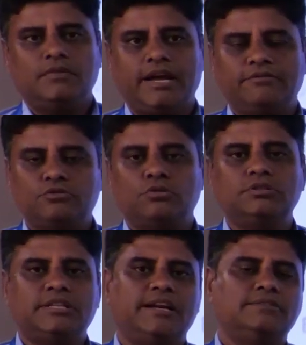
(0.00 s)
I have
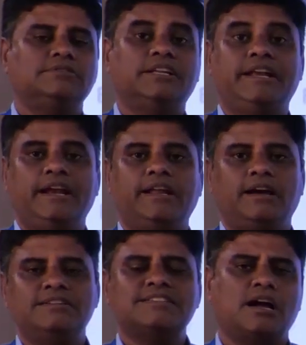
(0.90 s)
told that the
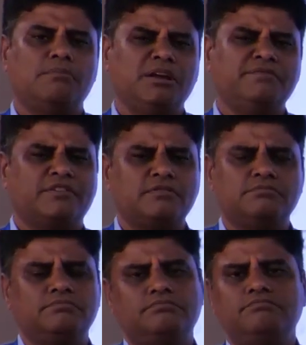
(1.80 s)
data is coming
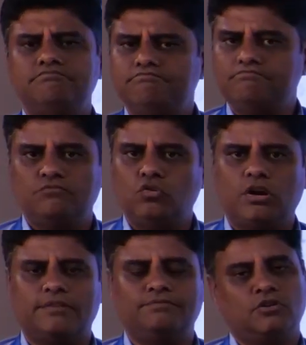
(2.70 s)
from
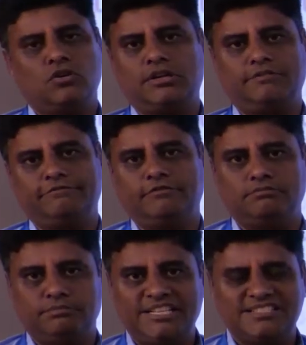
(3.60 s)
lot
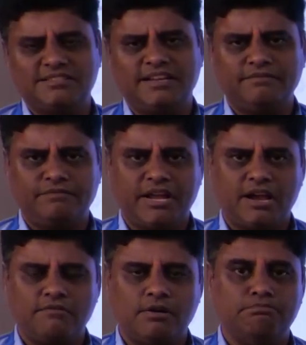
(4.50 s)
of places, and we
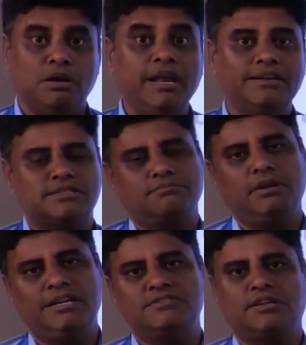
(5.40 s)
have billions and
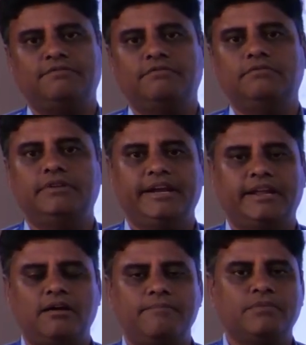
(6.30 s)
millions of
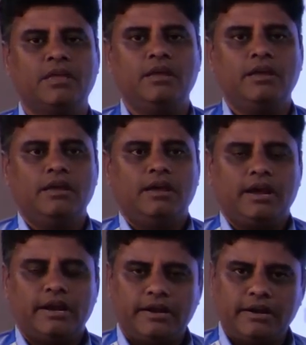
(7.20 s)
data.
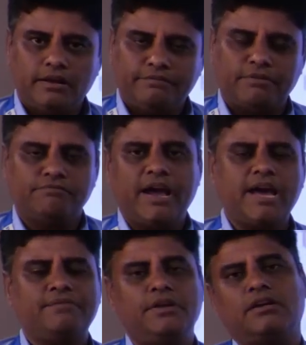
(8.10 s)
And from
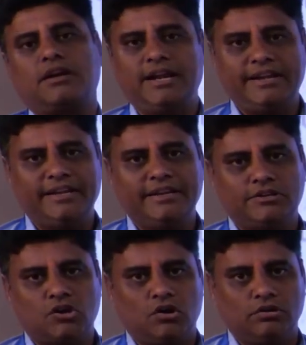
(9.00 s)
where we are collecting
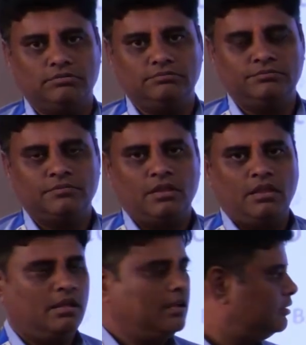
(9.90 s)
it all?
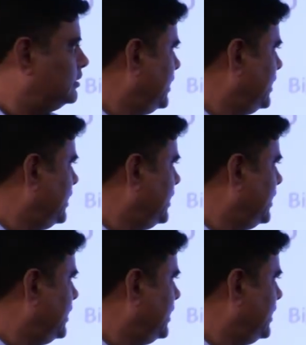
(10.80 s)
The